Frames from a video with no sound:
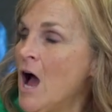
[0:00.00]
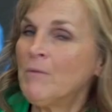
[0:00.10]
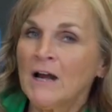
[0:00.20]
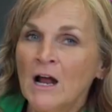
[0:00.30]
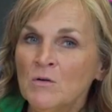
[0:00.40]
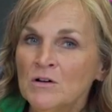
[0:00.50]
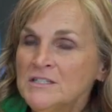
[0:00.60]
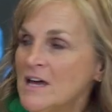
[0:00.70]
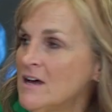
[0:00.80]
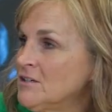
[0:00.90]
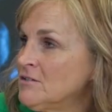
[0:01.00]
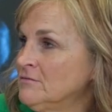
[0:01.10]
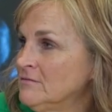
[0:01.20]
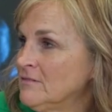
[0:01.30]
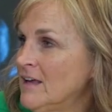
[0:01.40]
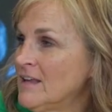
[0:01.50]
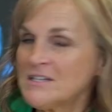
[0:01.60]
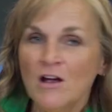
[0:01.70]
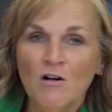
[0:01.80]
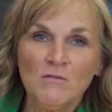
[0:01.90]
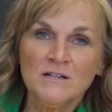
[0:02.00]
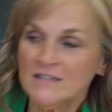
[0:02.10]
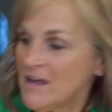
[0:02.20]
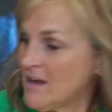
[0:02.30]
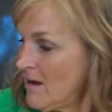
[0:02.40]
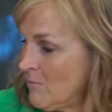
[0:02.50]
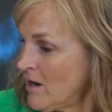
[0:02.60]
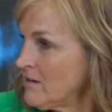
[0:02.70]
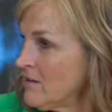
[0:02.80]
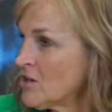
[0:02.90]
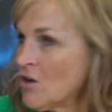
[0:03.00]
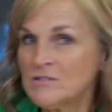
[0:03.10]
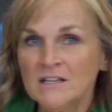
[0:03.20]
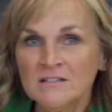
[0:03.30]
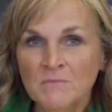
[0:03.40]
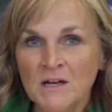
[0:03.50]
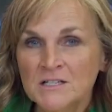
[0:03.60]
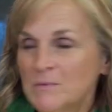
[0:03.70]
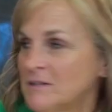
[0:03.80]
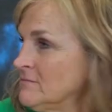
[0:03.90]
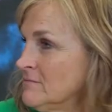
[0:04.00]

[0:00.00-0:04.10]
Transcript: But I will tell you, as I always say, I'm riding on the coattails of my husband.